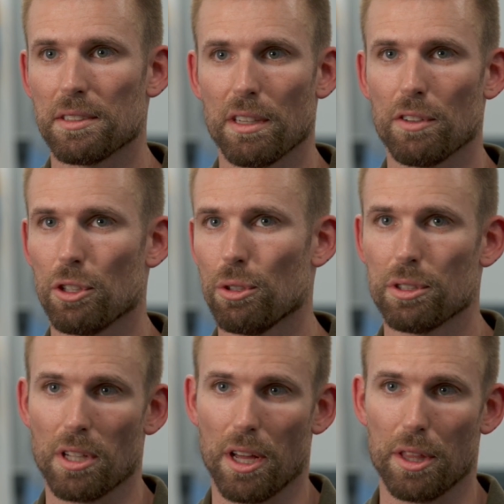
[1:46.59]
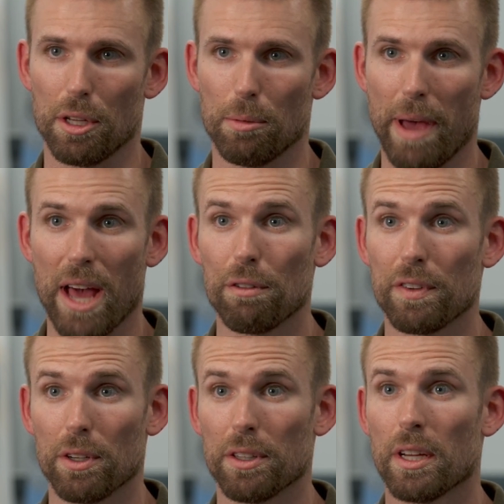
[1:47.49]
It's even used on the
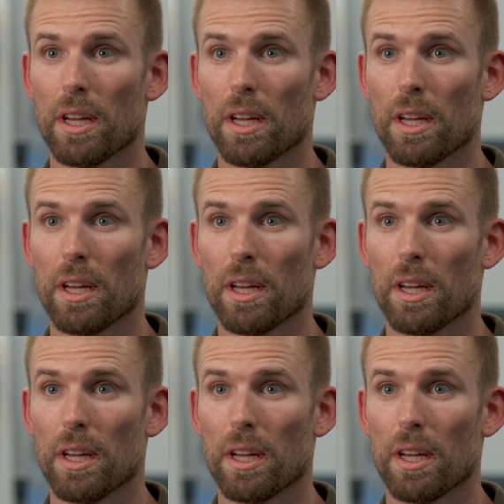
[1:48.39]
battlefield.